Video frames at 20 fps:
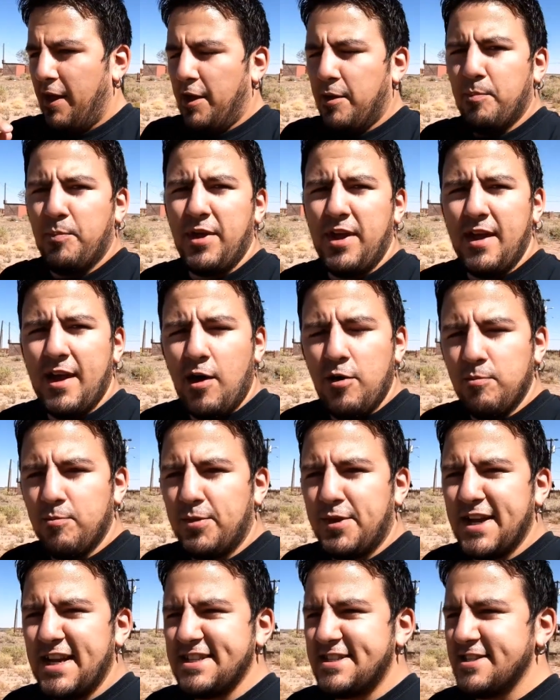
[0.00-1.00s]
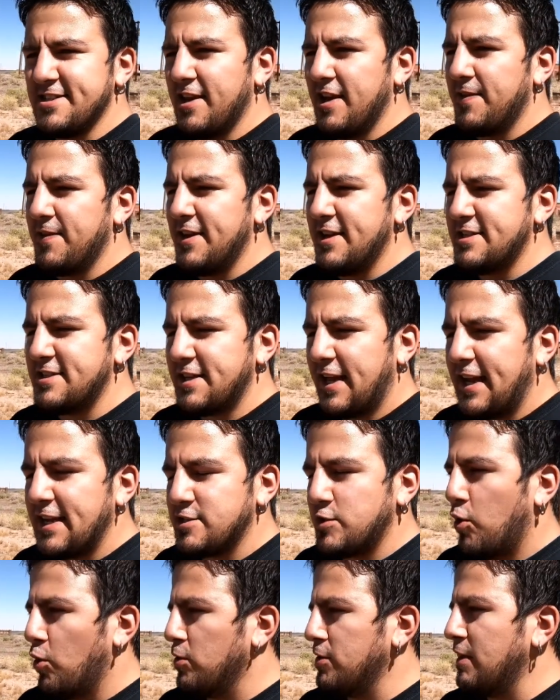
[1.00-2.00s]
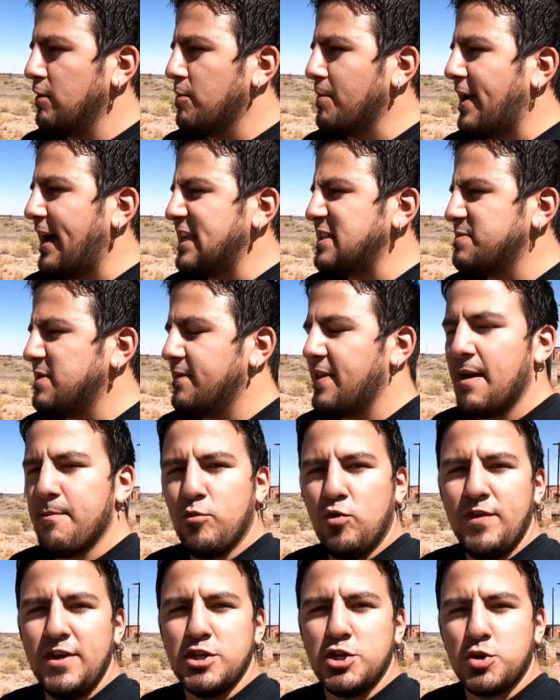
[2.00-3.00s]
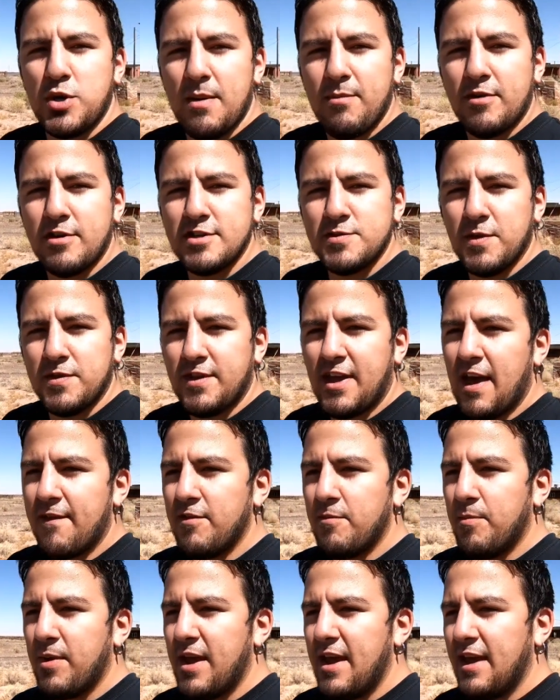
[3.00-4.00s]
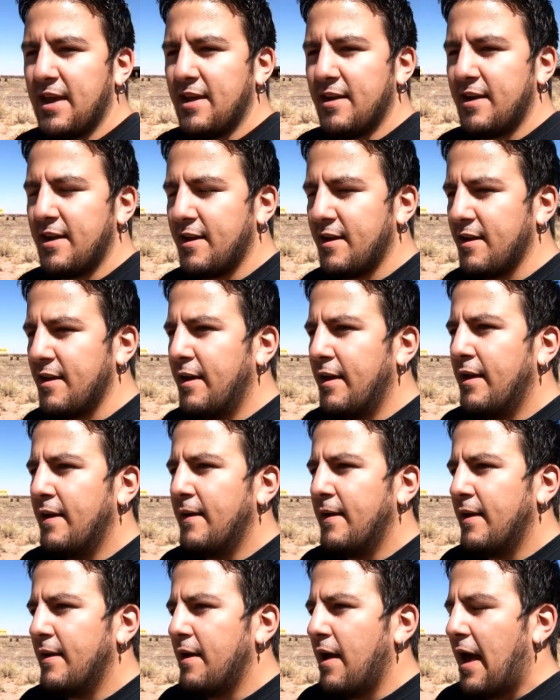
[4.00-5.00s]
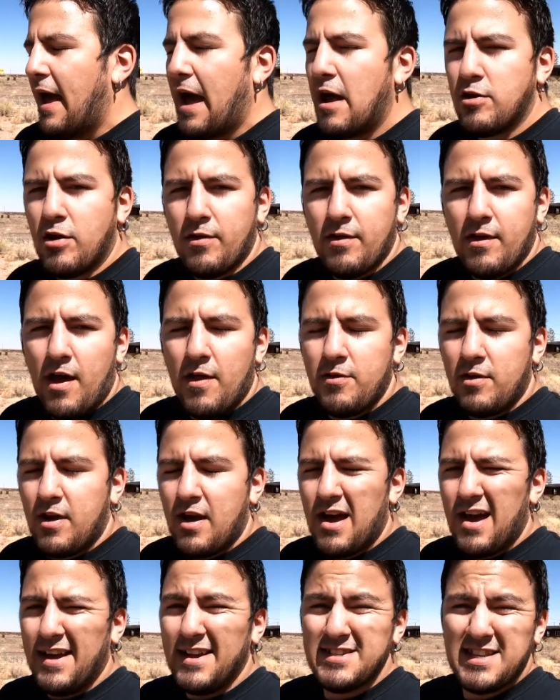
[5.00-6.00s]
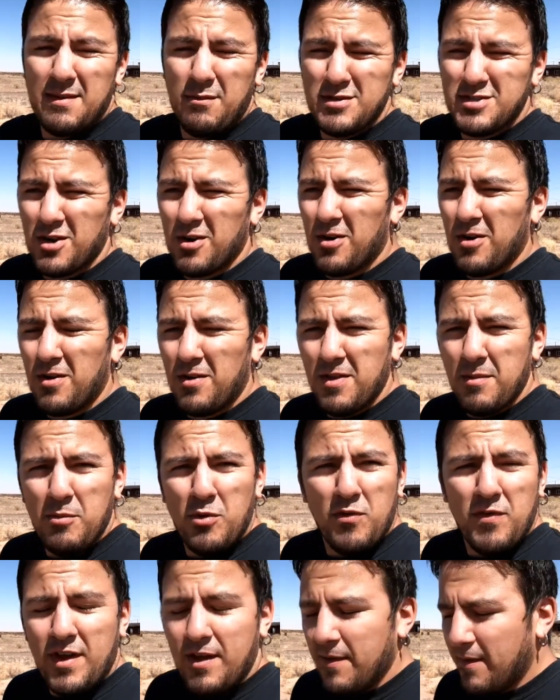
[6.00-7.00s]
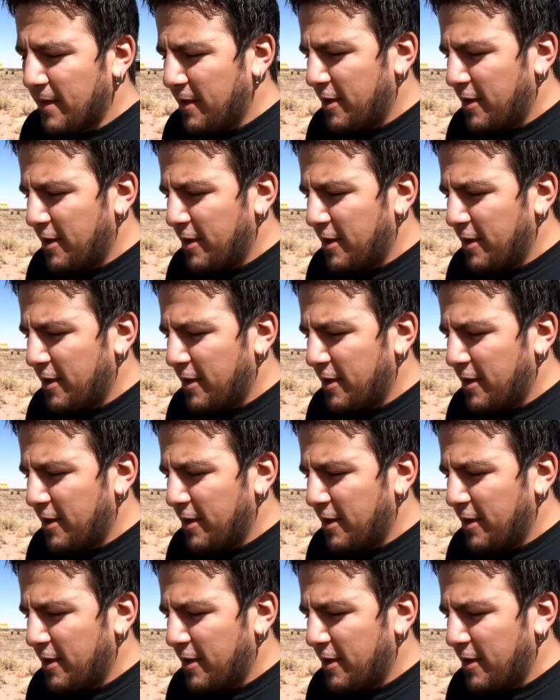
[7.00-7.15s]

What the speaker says: Being out in places like this, it totally reminds me of that movie Tremors with Kevin Bacon and I don't know the other guy. His name was Earl in the movie.